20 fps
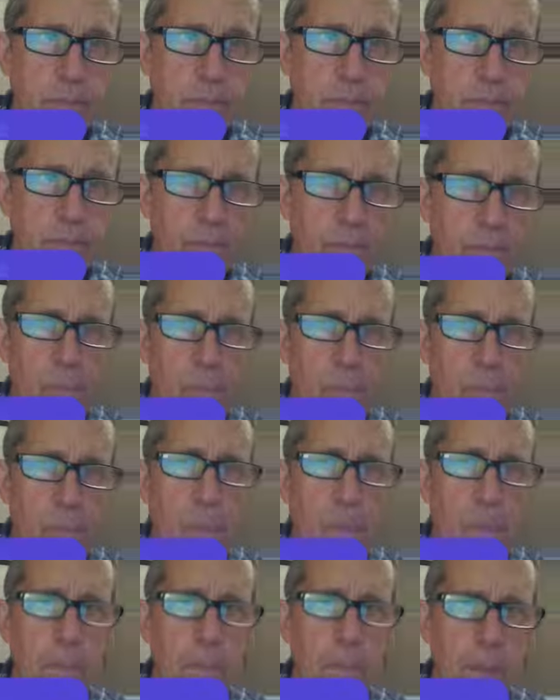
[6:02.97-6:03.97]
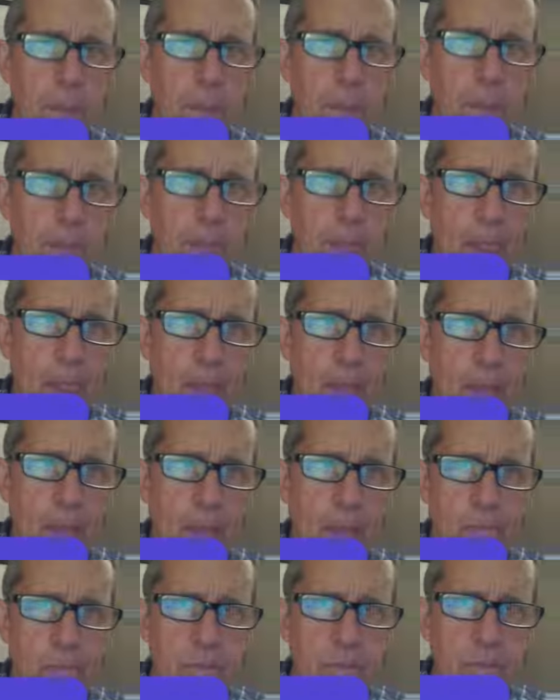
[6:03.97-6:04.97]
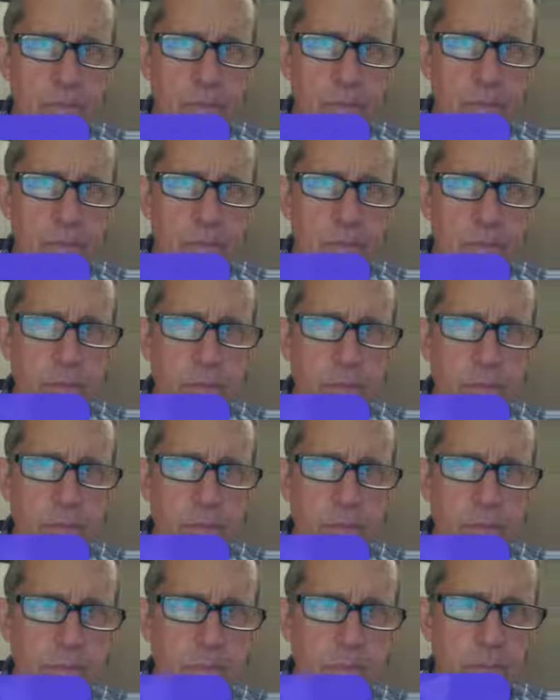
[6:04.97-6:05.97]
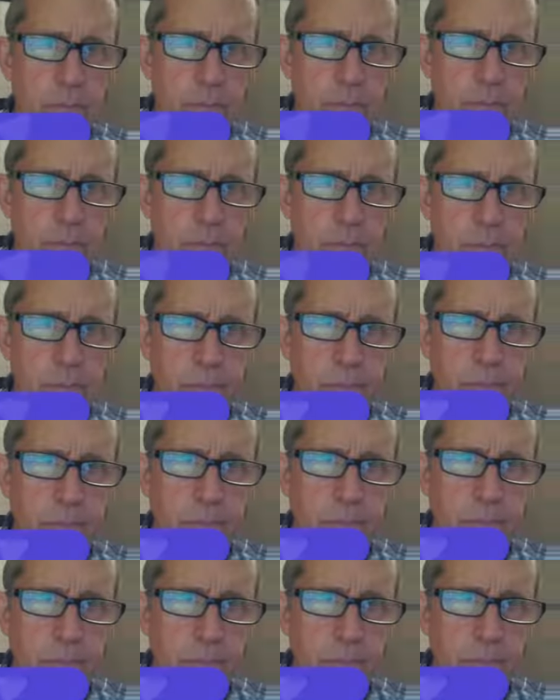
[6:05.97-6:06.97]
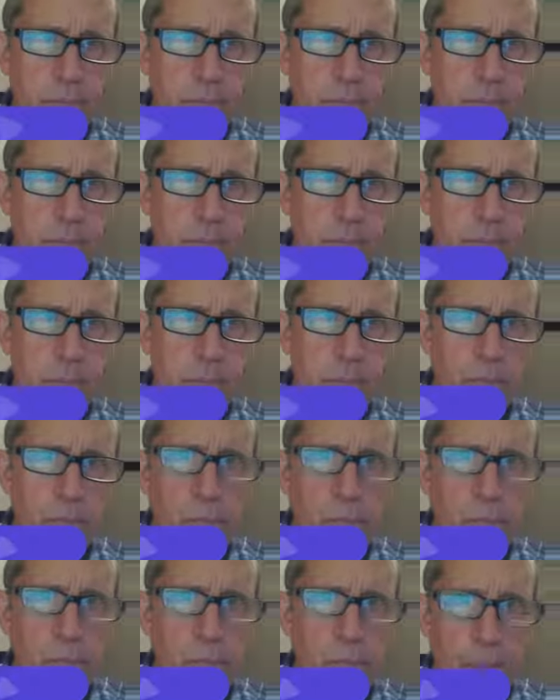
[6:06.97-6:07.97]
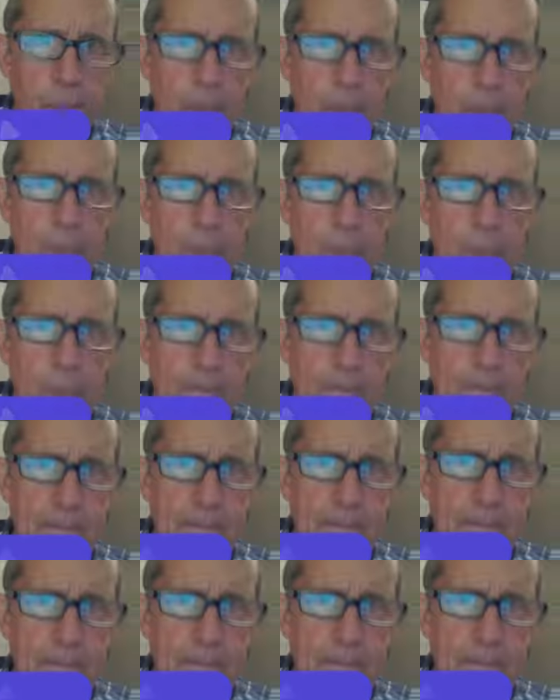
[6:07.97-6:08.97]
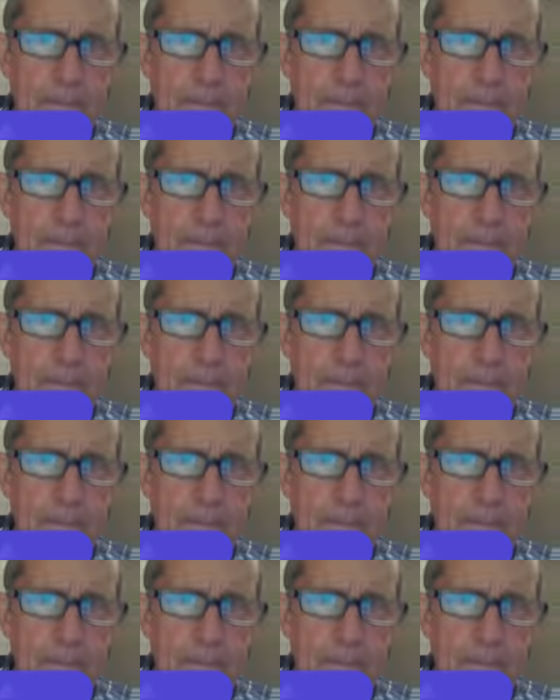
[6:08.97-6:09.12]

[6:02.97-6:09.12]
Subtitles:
The person shown says nothing.